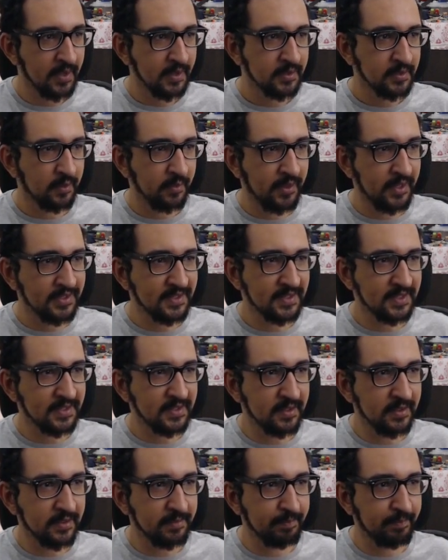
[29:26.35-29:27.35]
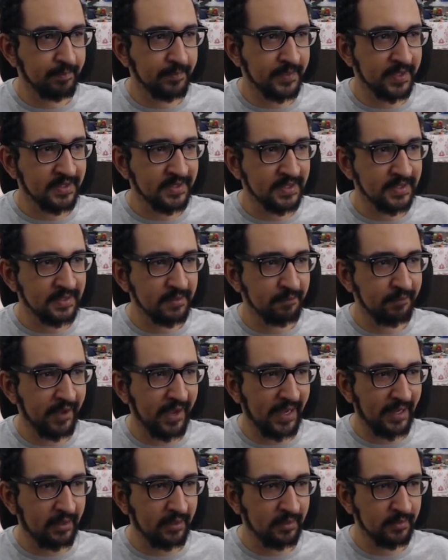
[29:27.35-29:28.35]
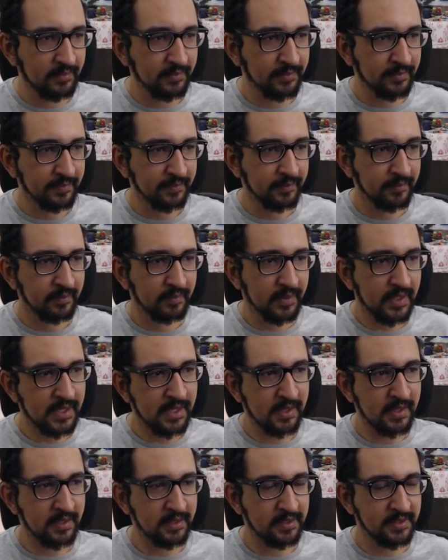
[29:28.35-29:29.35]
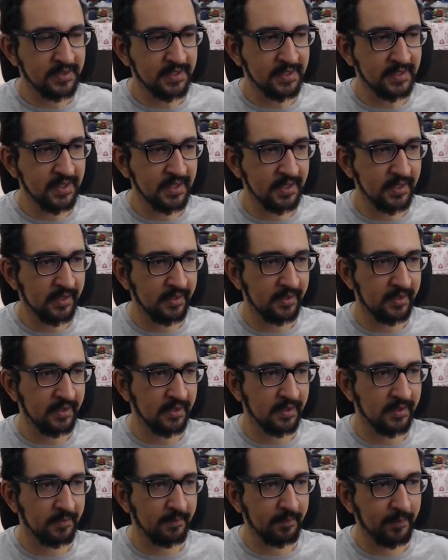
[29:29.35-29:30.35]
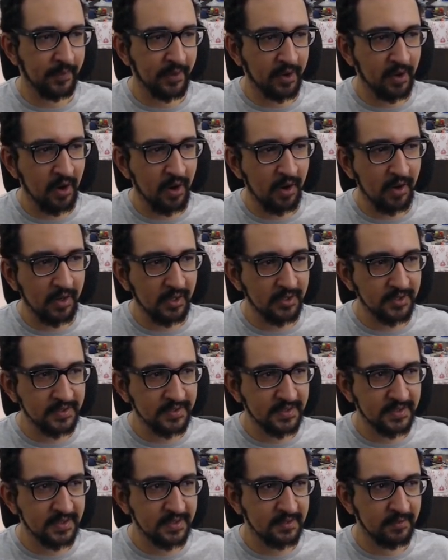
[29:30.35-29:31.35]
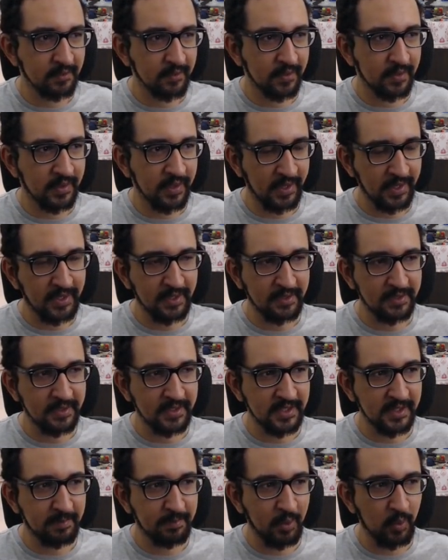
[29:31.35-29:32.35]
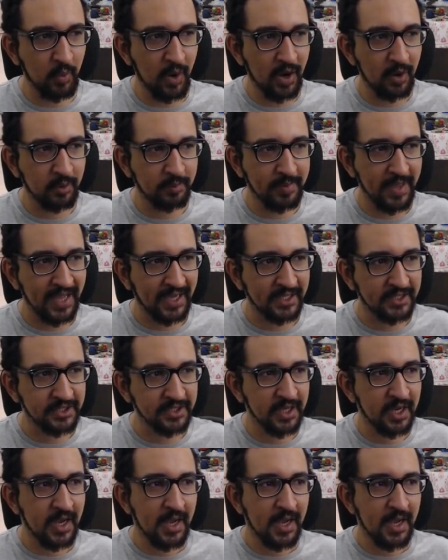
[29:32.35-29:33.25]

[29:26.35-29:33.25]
So this is the file. This is the cars in the Blue Hour package.